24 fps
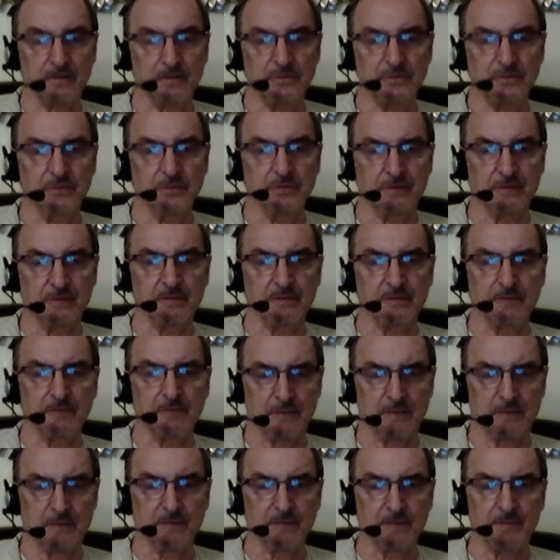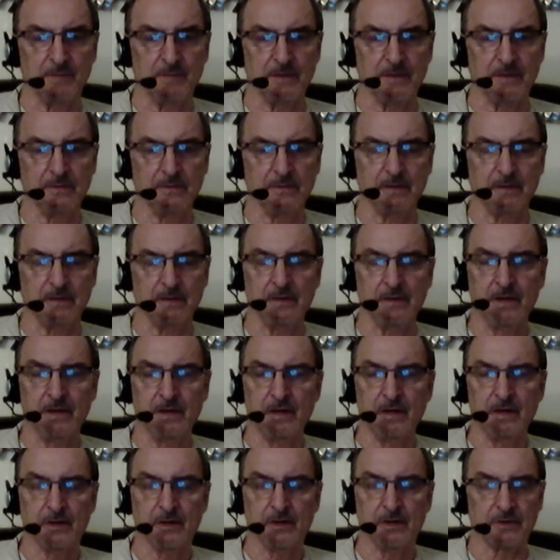of my mother, and
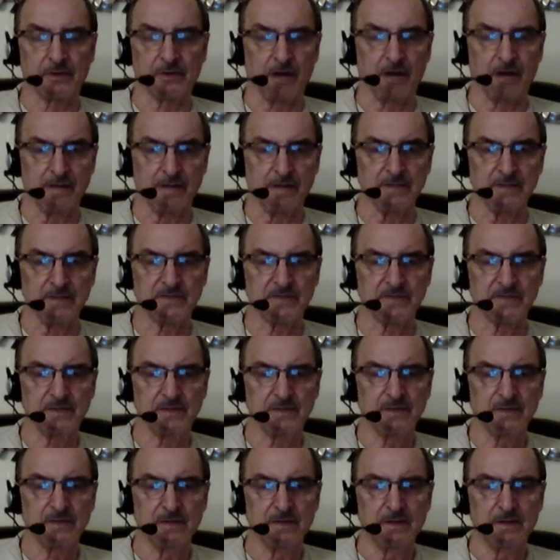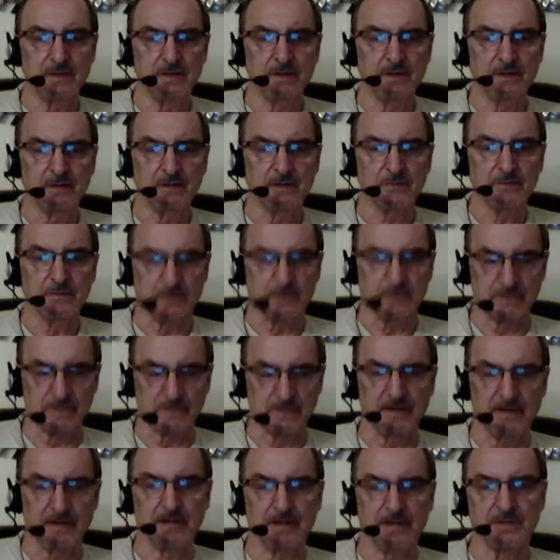her kindness took
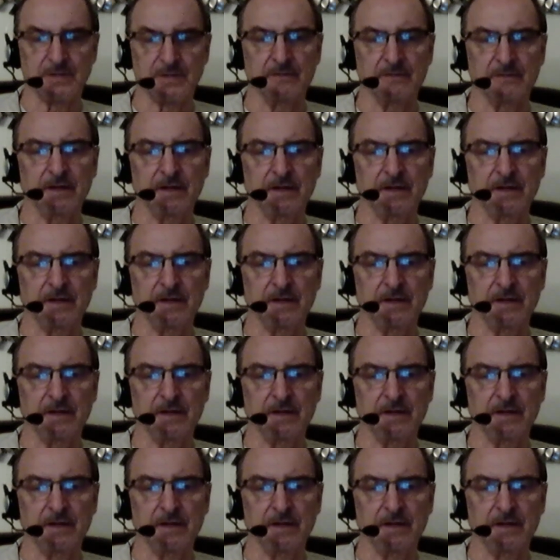advantage of it.